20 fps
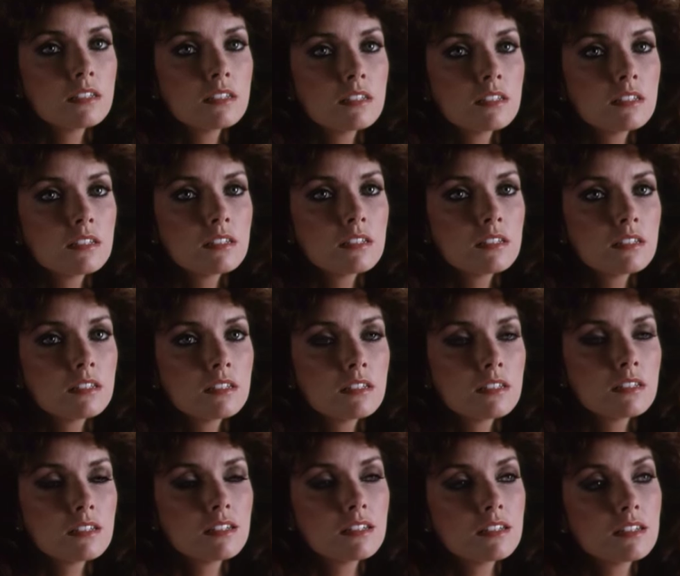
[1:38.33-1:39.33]

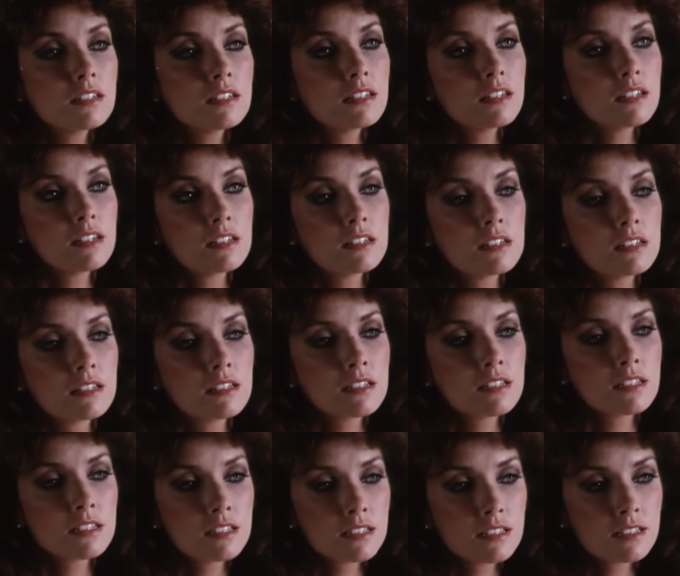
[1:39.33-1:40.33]

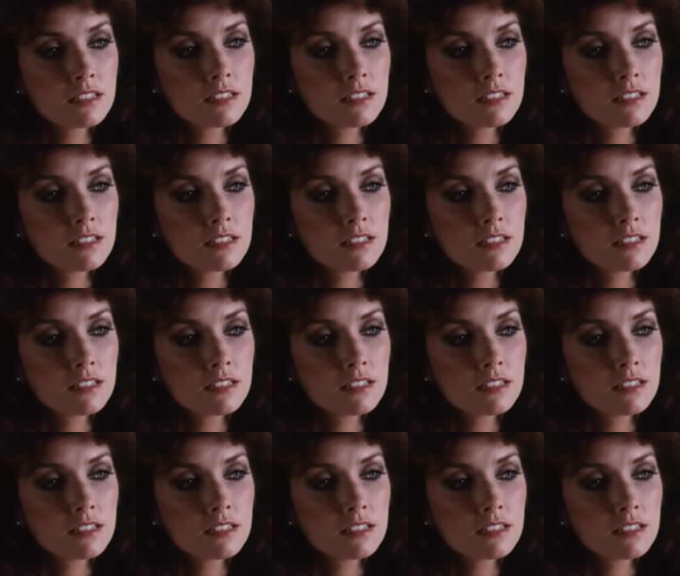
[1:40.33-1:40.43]
No one is speaking in this clip.